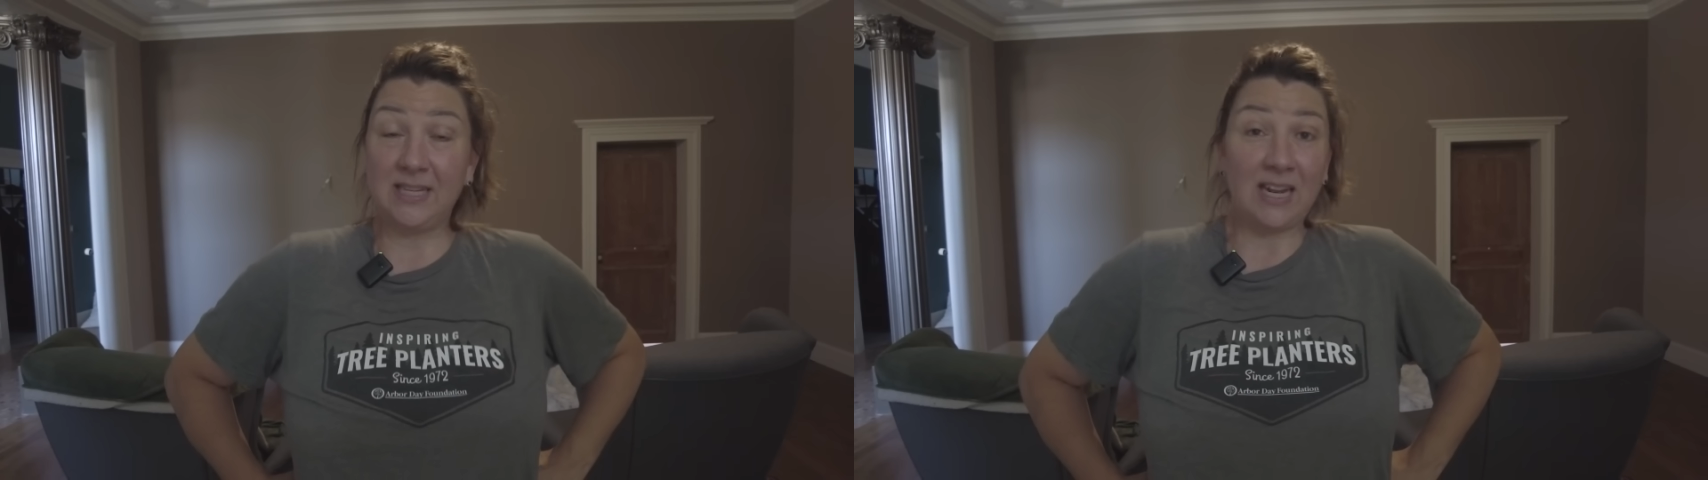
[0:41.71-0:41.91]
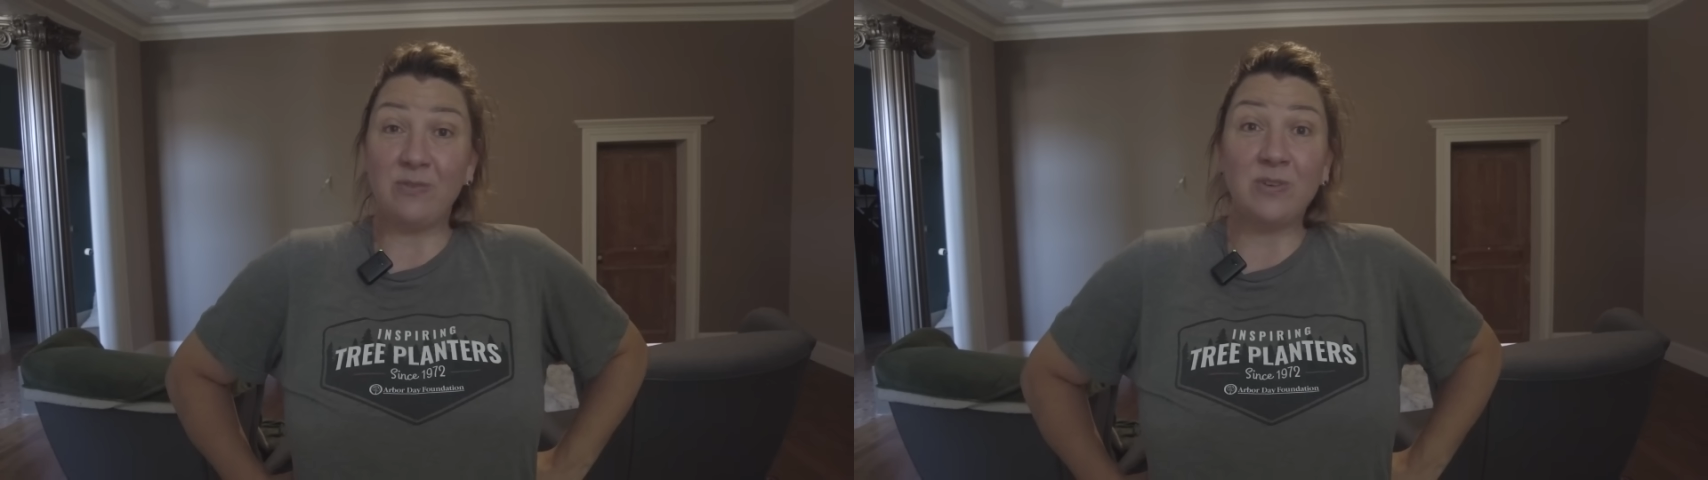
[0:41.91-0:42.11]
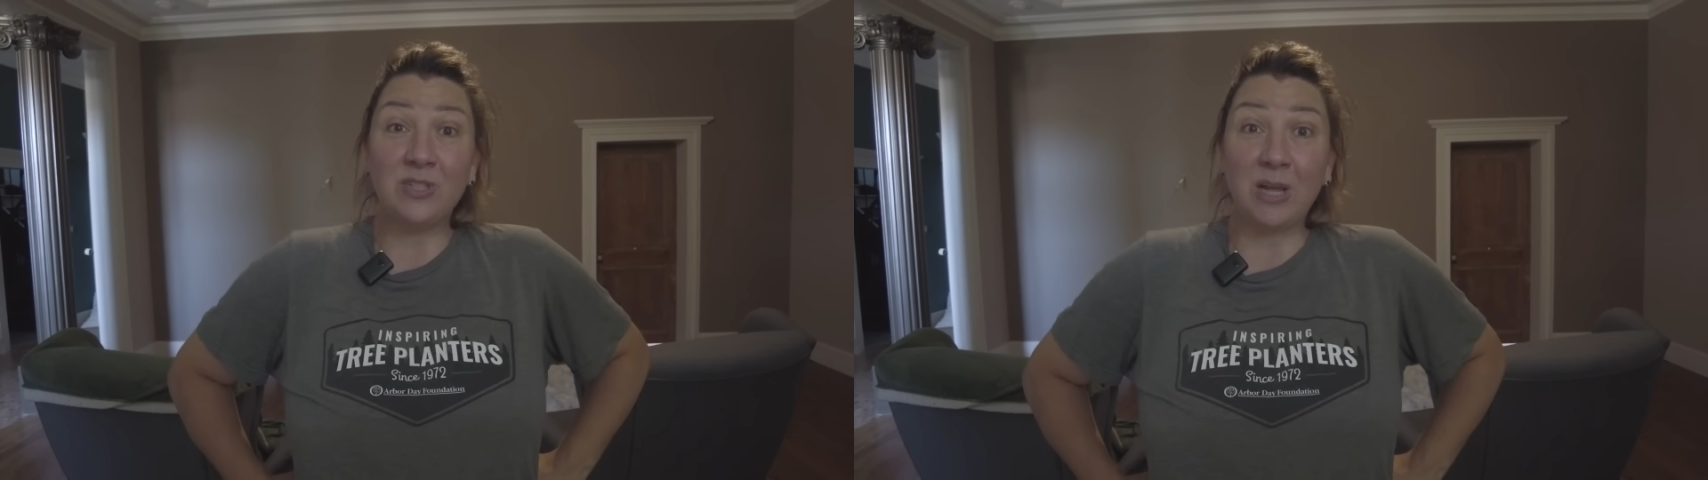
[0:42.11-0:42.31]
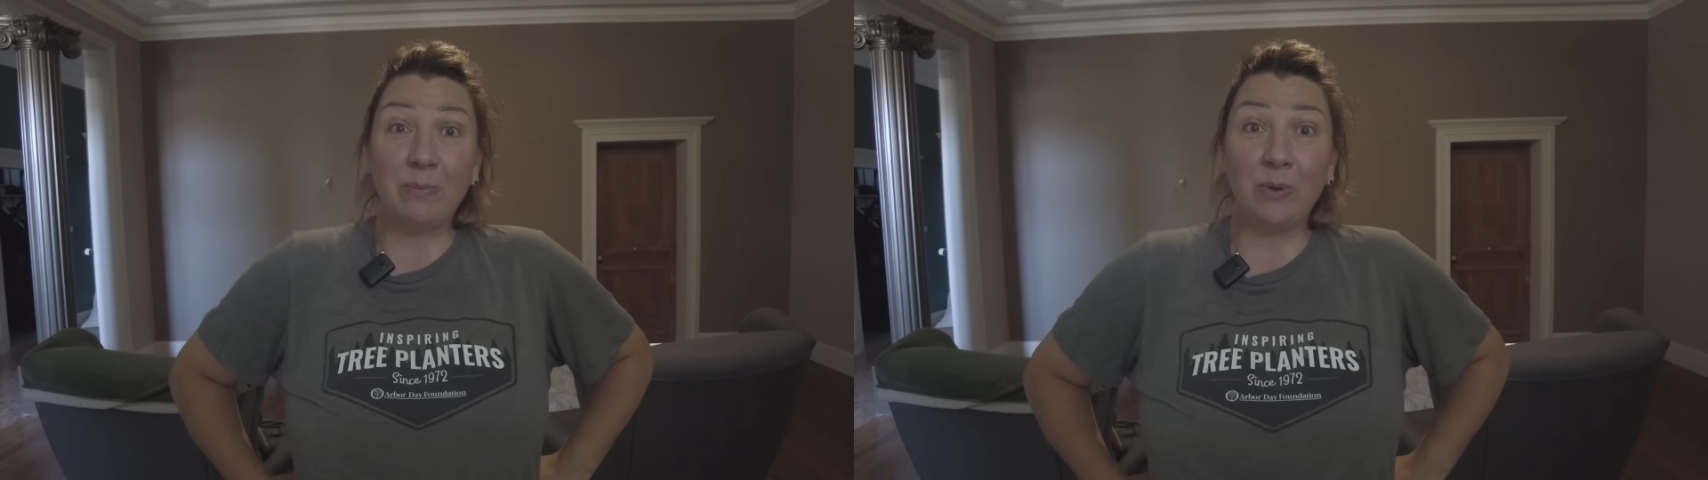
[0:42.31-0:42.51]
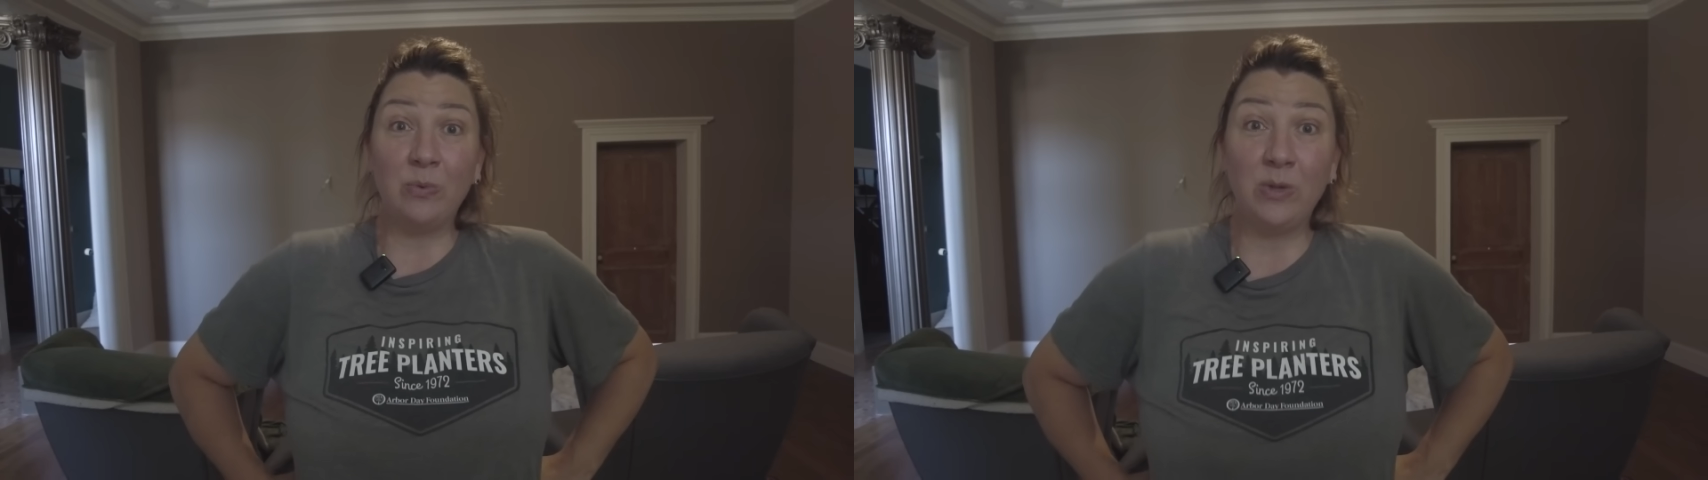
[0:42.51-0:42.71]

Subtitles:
today, for example,